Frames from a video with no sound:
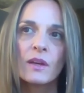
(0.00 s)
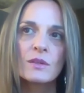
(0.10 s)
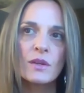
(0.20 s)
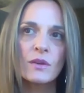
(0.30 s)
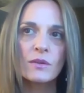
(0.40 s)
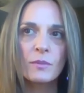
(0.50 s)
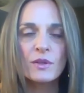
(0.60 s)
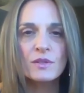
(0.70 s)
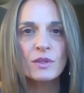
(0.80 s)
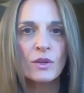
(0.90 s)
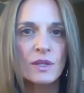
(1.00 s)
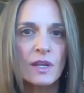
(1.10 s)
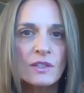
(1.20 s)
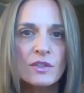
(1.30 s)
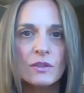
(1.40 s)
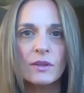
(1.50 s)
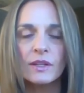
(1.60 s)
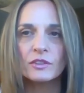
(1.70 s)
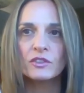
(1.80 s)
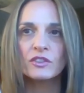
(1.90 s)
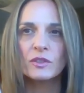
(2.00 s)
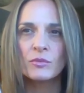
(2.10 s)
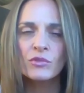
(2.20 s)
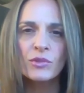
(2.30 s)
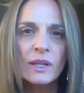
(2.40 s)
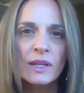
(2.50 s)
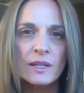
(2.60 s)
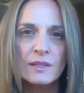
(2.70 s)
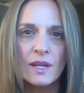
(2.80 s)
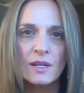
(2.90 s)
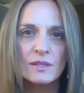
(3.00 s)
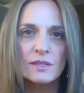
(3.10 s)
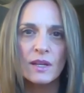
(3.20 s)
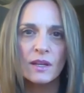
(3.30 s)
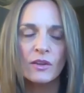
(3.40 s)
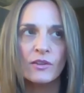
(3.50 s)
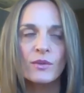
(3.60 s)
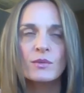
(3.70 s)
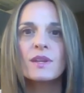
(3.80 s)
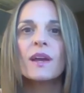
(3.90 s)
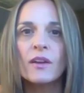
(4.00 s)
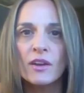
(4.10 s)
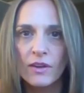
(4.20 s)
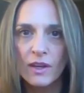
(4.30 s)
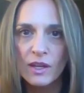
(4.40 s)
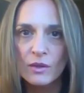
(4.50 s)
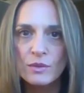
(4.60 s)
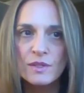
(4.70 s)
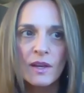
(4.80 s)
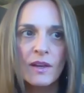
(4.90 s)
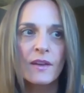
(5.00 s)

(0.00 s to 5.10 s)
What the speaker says: So the person goes into the relationship really intensely, falls head over heels,